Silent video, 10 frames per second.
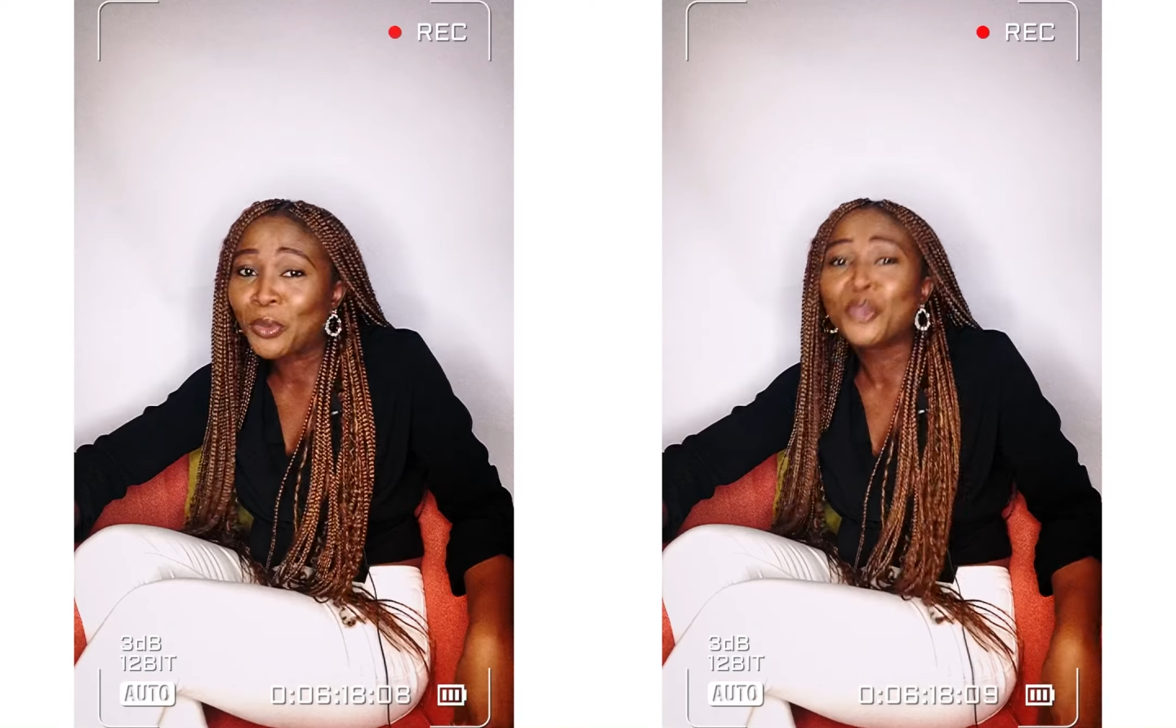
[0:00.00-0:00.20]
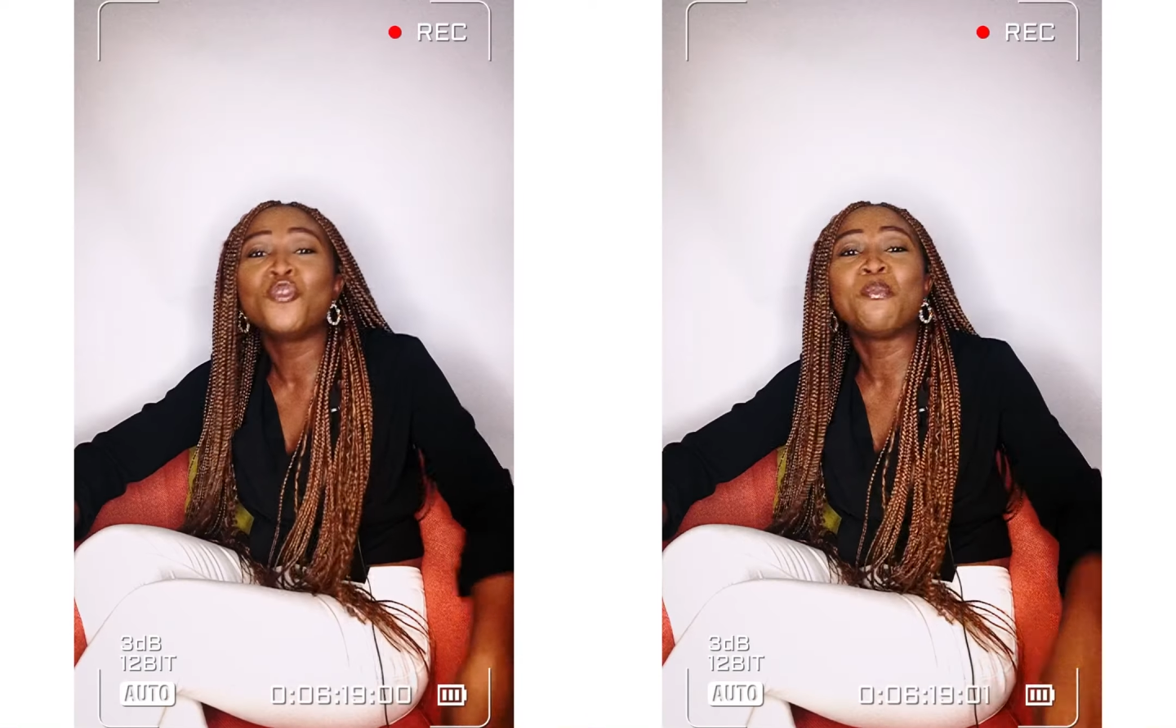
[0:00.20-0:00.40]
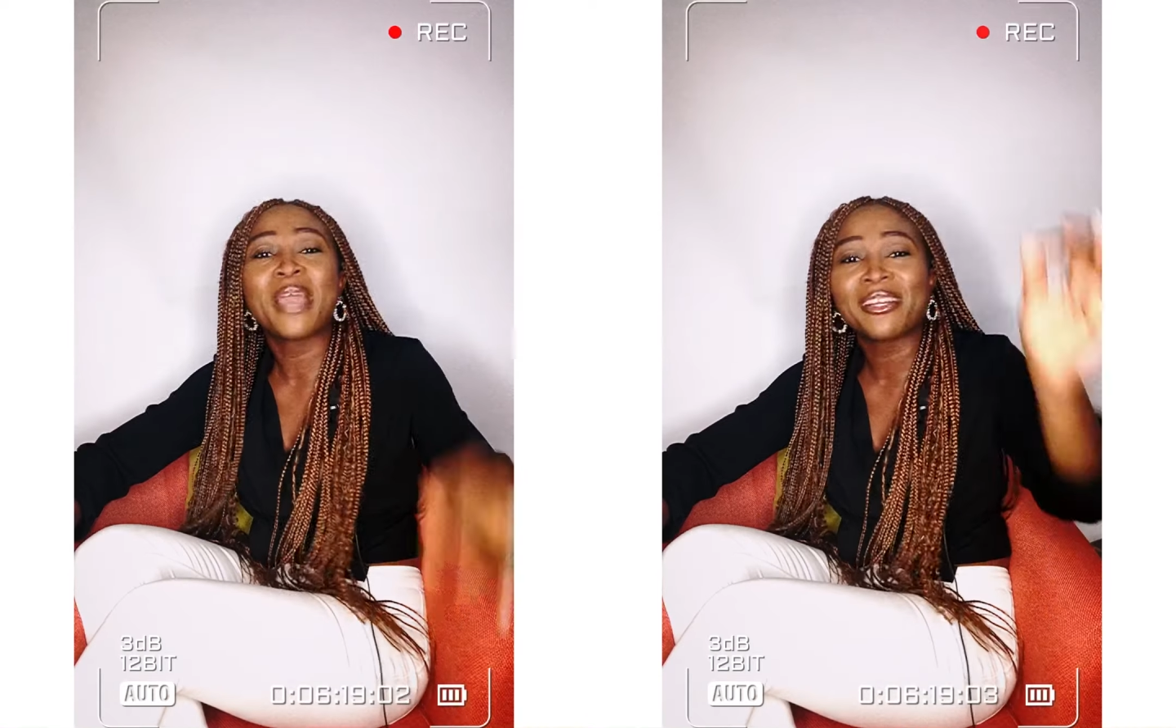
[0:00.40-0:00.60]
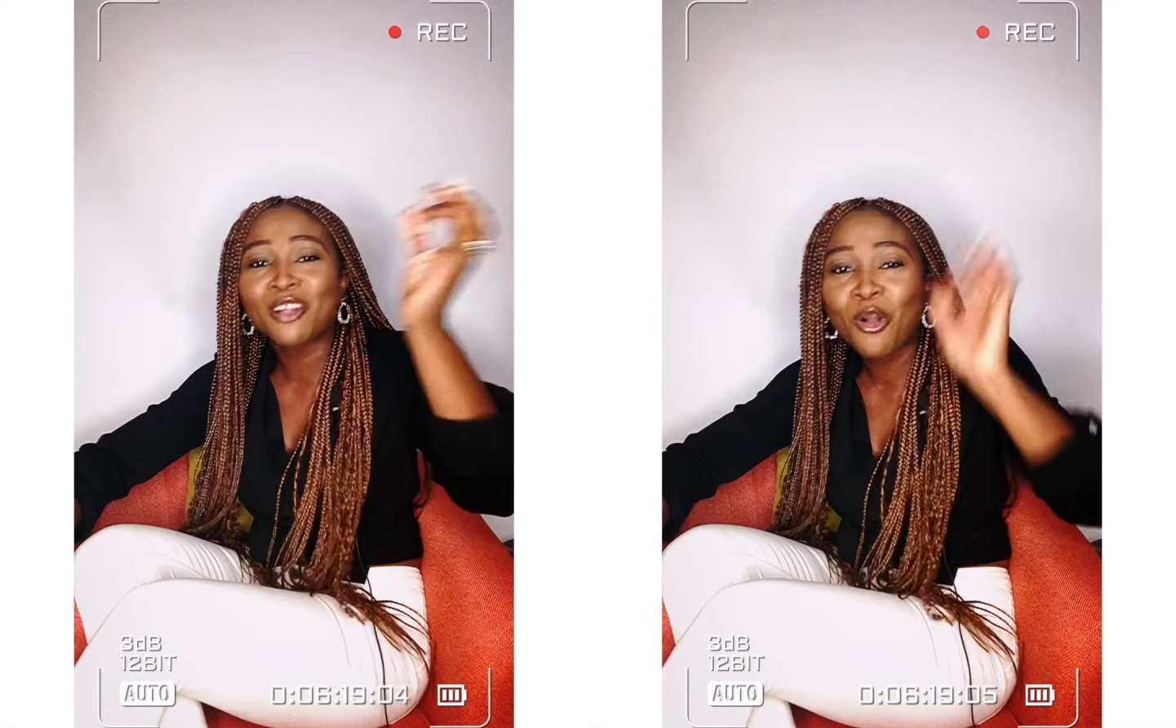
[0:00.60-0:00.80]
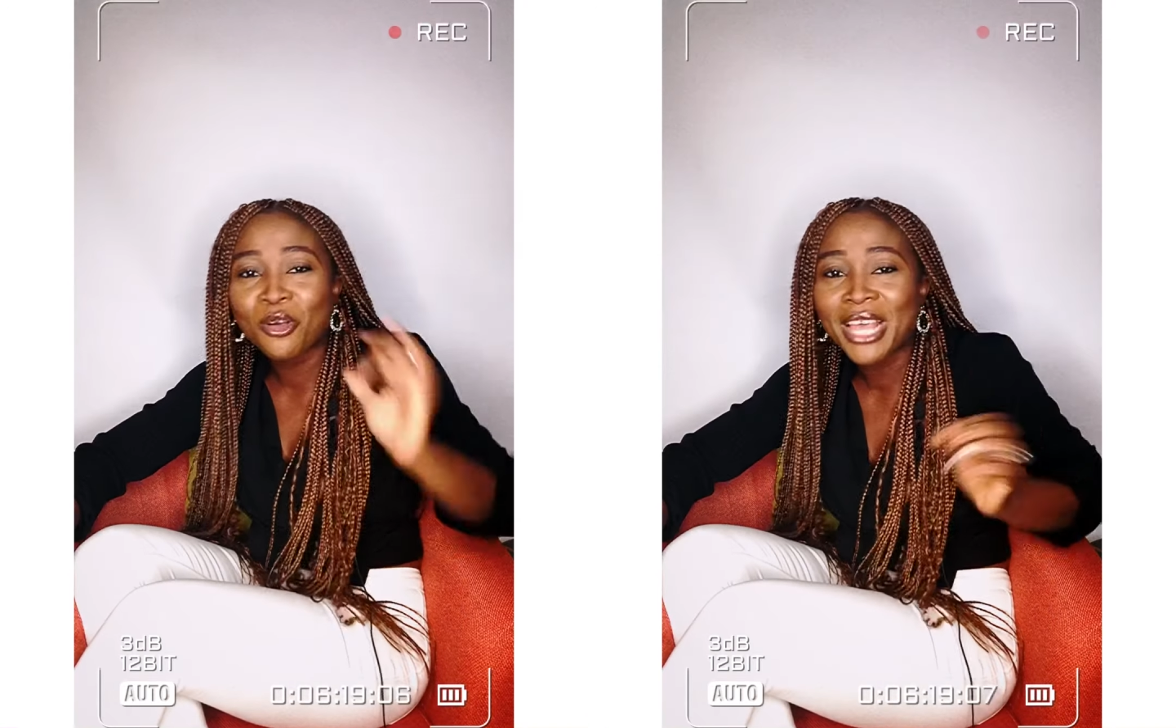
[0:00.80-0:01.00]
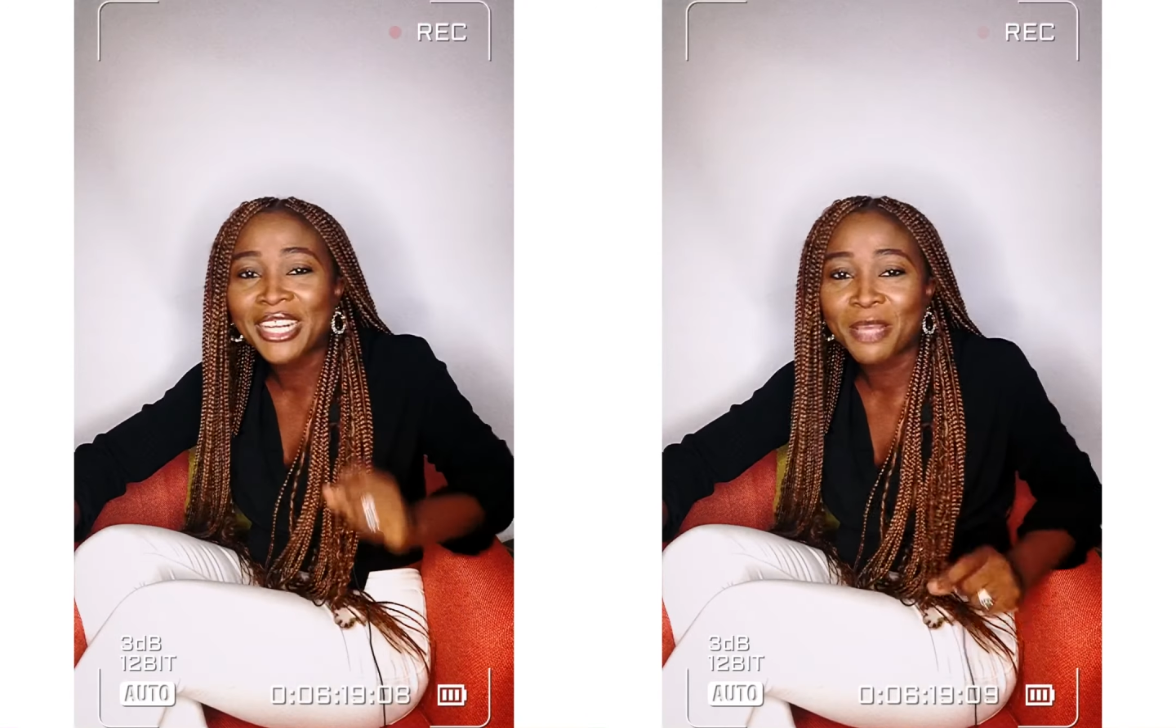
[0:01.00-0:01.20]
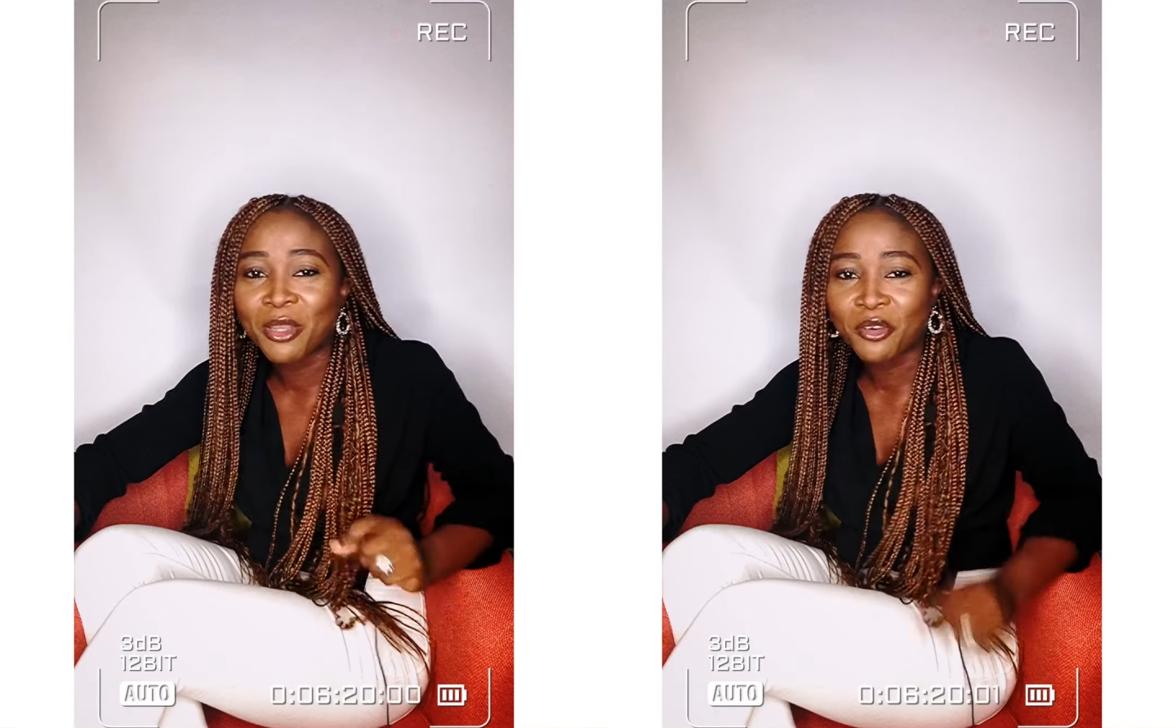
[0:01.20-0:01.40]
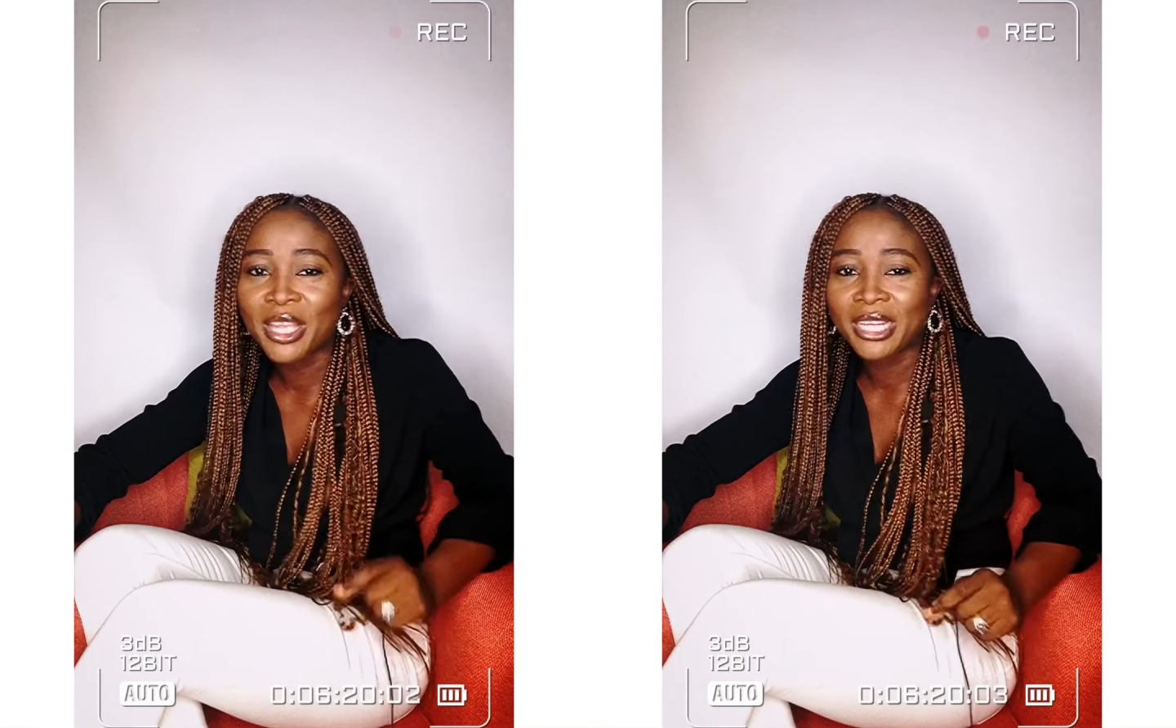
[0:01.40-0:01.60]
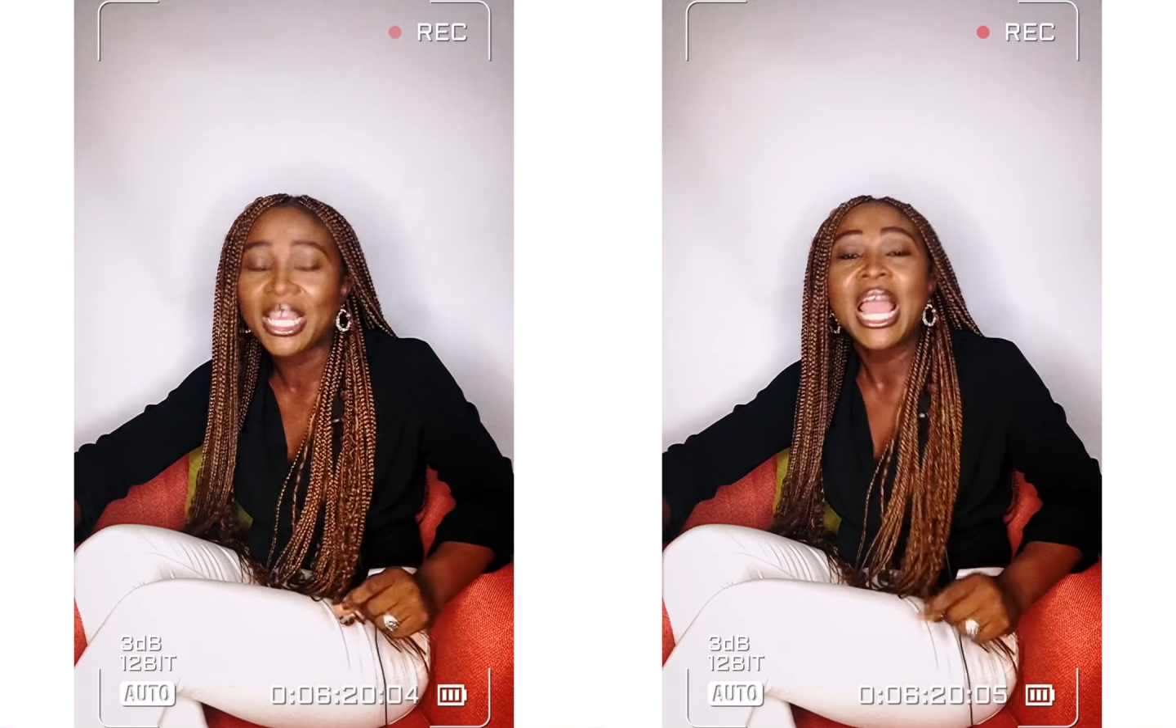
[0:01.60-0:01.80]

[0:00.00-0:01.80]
You better call that name correctly.